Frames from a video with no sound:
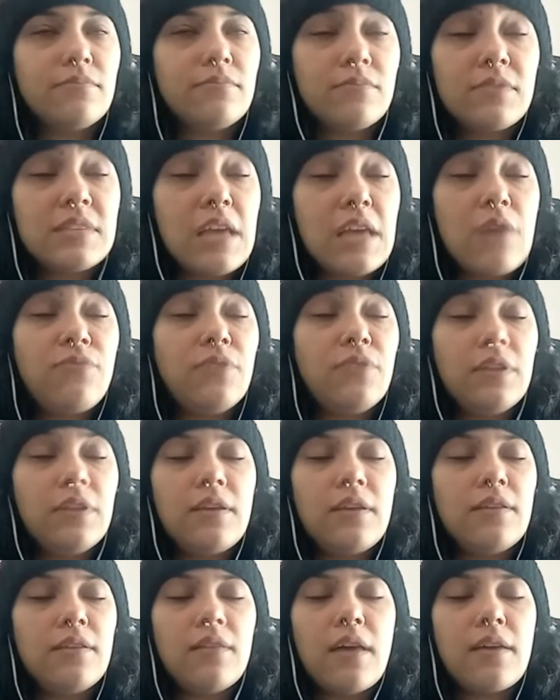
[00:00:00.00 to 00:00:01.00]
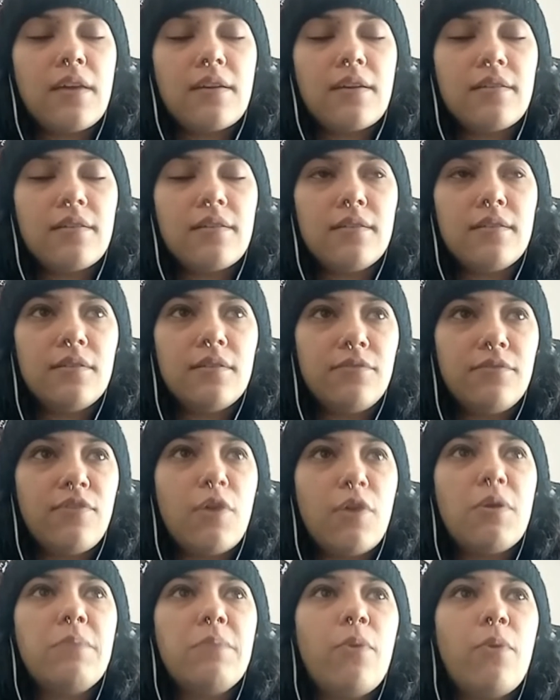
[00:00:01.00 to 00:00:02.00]
definitely like
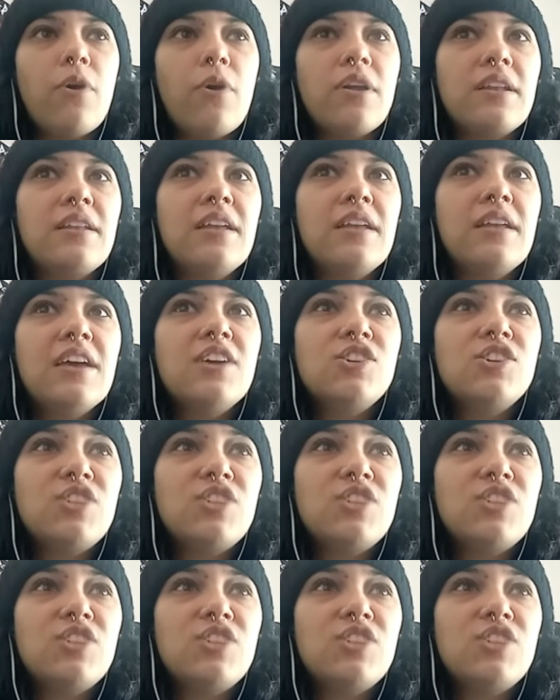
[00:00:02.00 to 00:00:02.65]
very important,